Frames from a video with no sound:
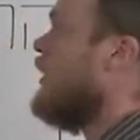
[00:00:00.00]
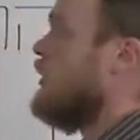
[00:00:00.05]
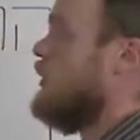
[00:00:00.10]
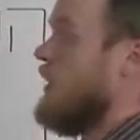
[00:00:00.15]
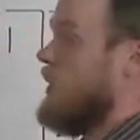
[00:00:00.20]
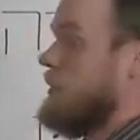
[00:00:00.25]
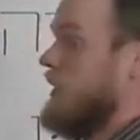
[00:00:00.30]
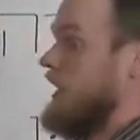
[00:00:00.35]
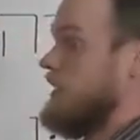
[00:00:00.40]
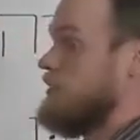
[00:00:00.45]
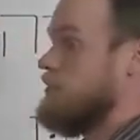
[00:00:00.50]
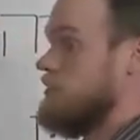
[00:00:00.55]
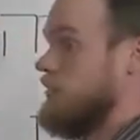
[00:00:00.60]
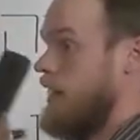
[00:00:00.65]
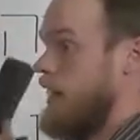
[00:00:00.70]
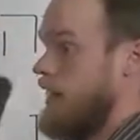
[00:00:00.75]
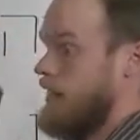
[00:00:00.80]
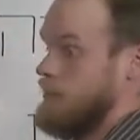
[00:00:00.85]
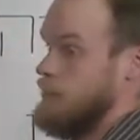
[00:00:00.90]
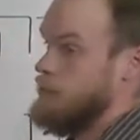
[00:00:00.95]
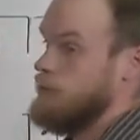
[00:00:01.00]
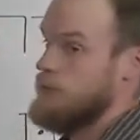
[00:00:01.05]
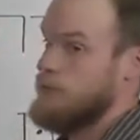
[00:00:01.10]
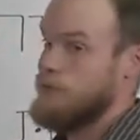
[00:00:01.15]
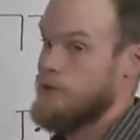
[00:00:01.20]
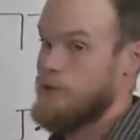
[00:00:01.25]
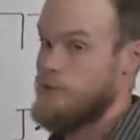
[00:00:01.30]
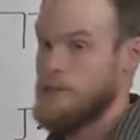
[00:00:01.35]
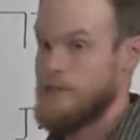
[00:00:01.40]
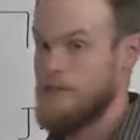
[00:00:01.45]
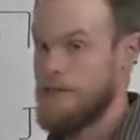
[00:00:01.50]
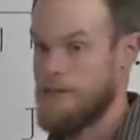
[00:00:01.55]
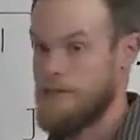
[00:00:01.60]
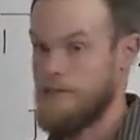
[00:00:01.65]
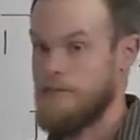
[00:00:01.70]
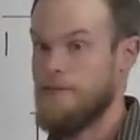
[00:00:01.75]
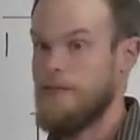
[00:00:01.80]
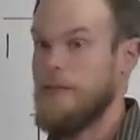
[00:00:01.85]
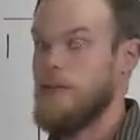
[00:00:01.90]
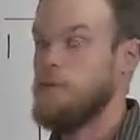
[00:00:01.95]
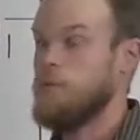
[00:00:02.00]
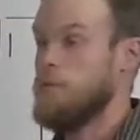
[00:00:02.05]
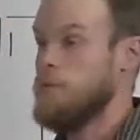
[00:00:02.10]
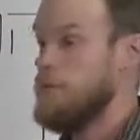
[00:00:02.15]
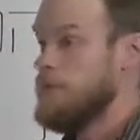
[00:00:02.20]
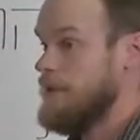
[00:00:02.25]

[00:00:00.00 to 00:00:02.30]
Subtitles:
going back to the hayu at the very beginning, they will